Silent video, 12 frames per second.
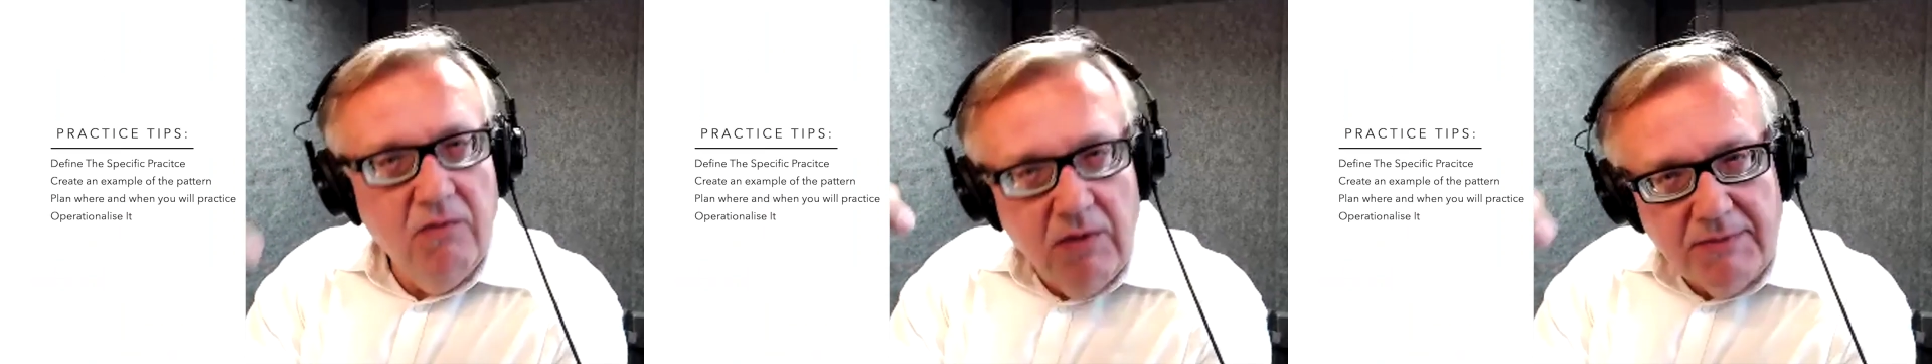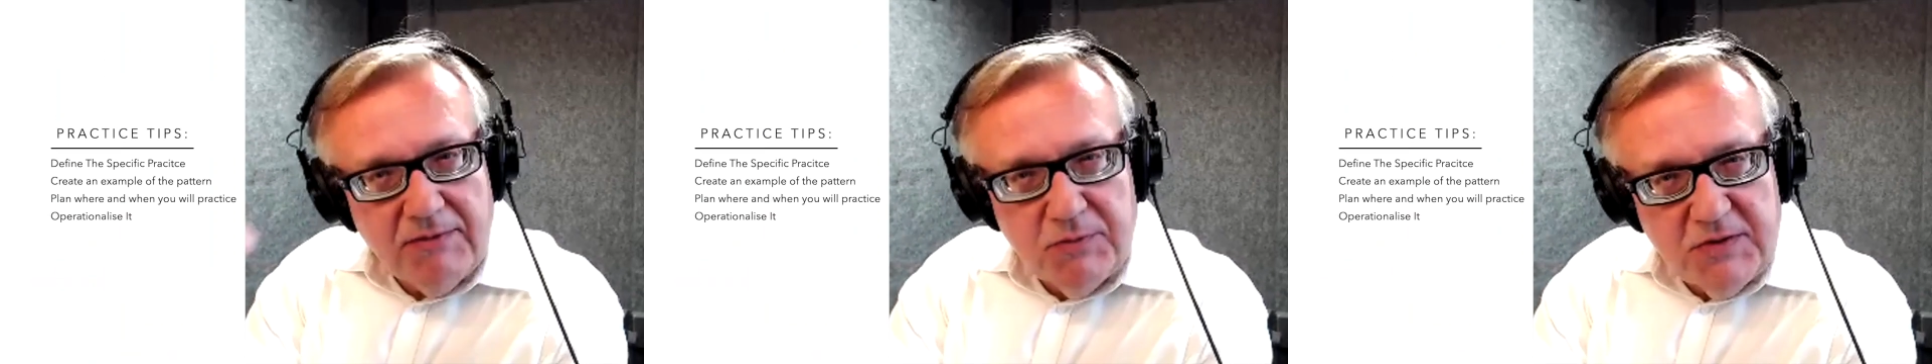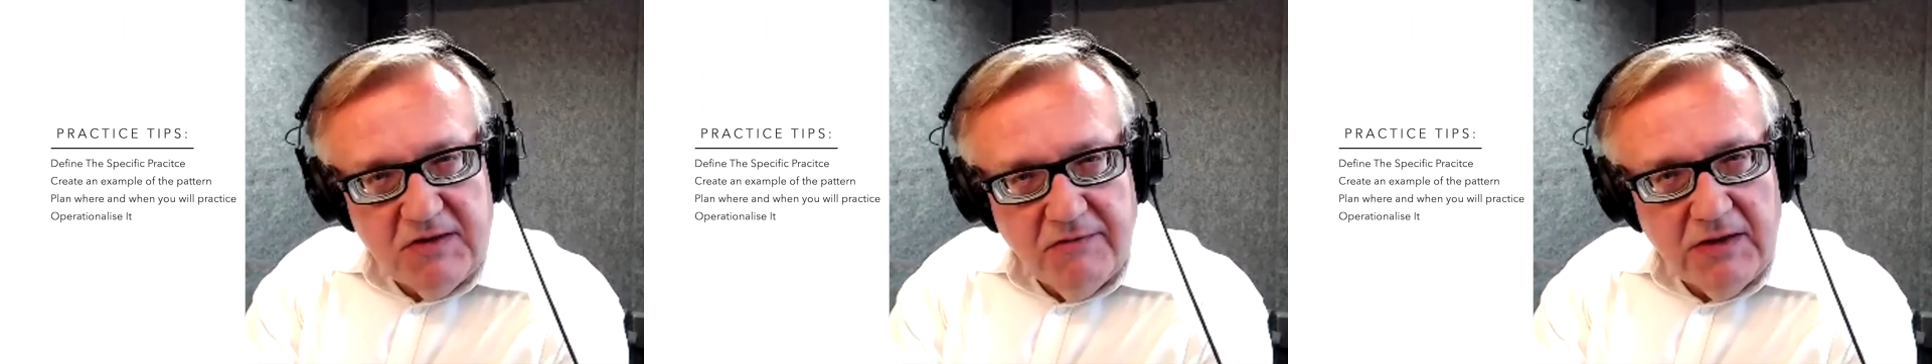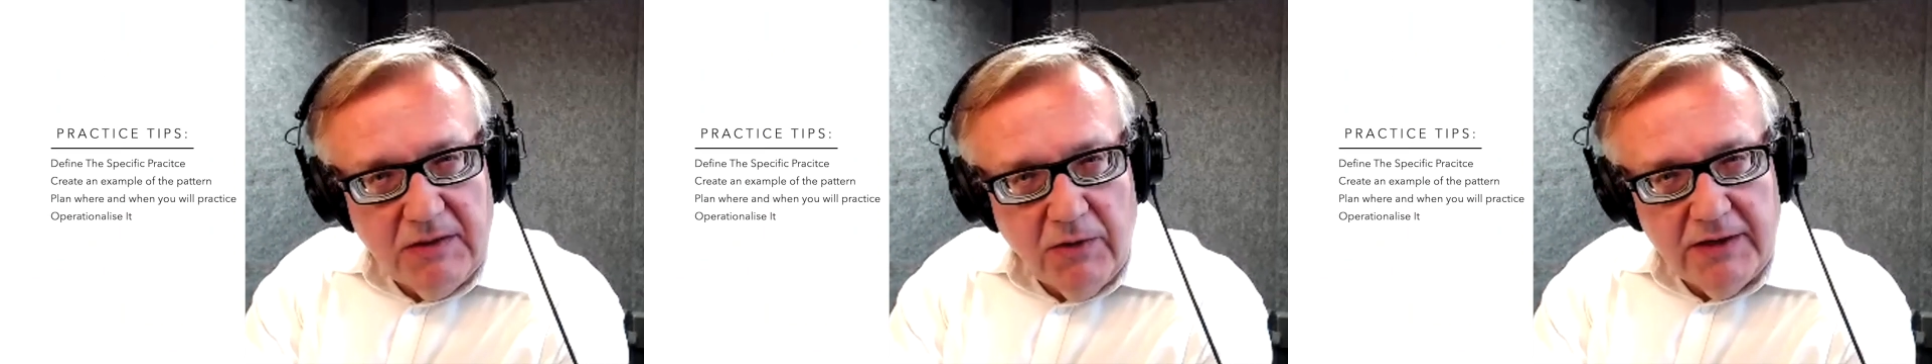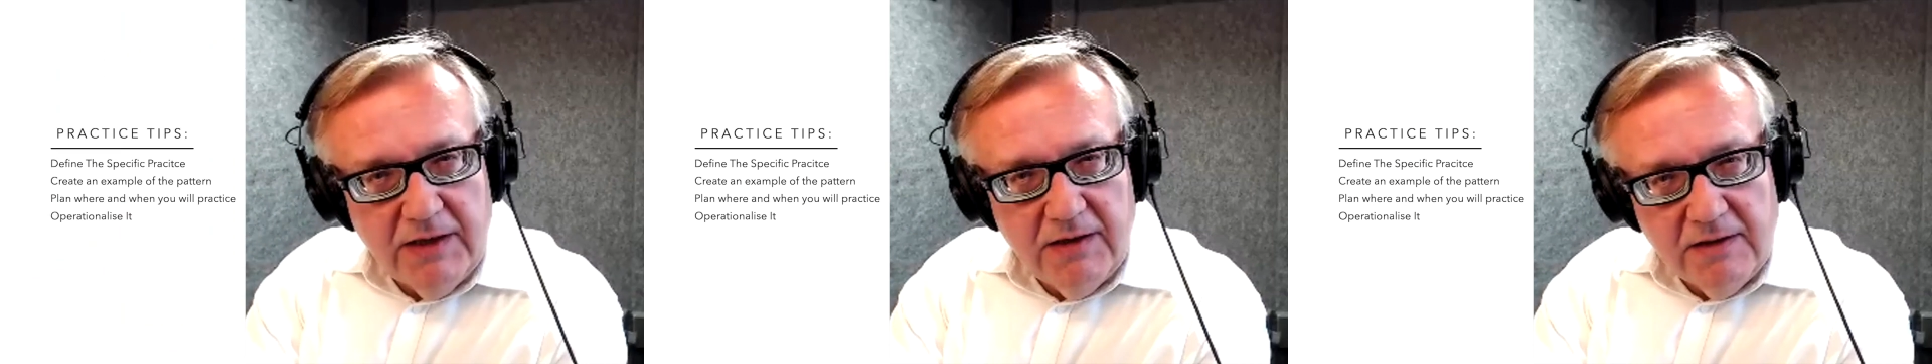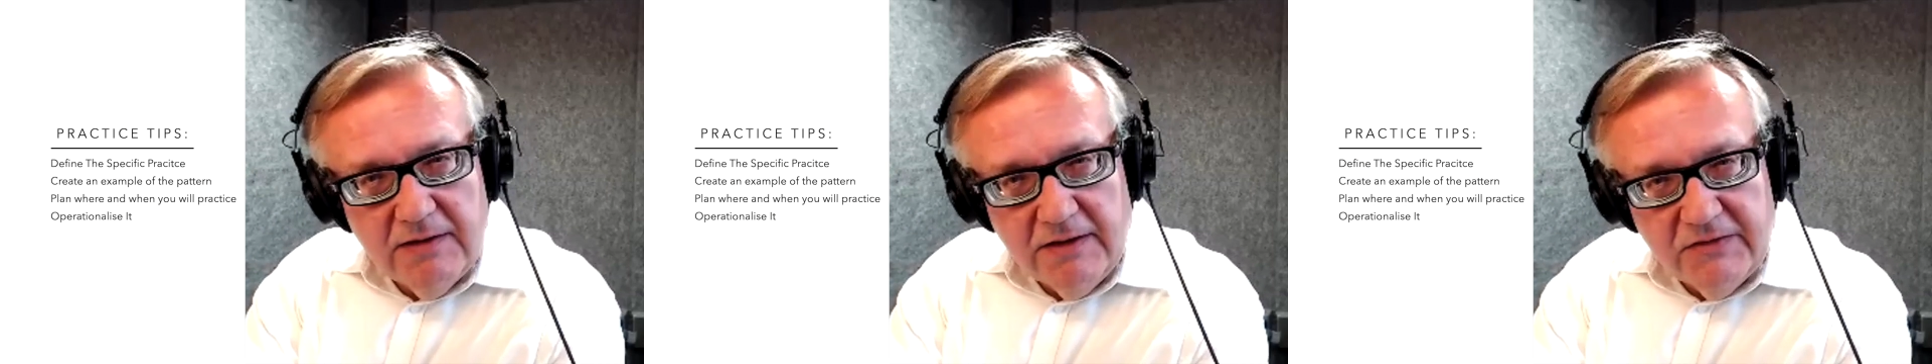what I'm specifically working on
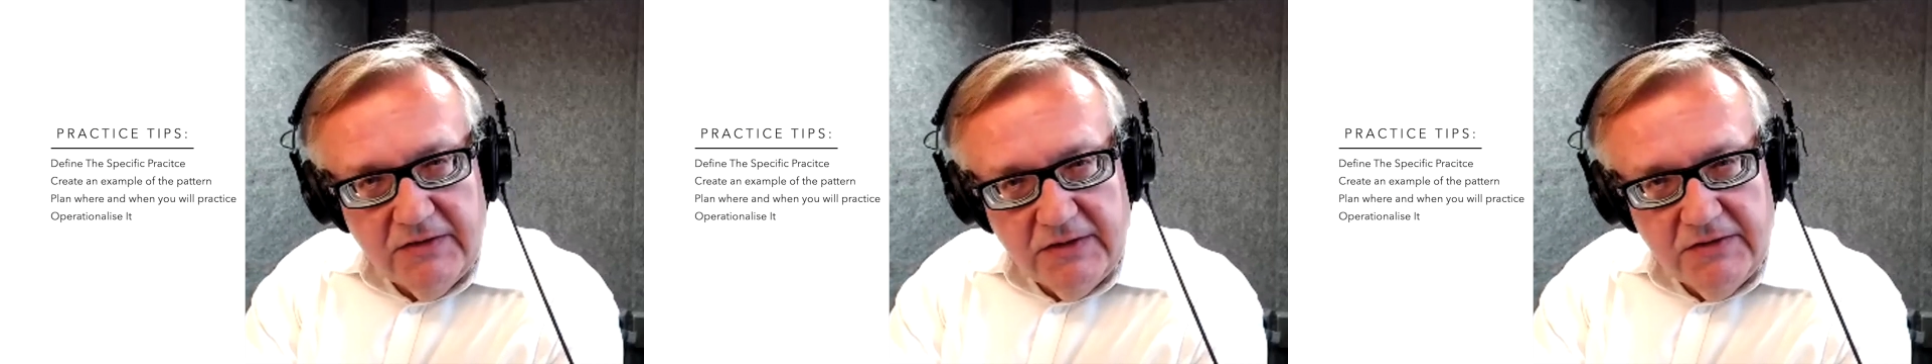and listening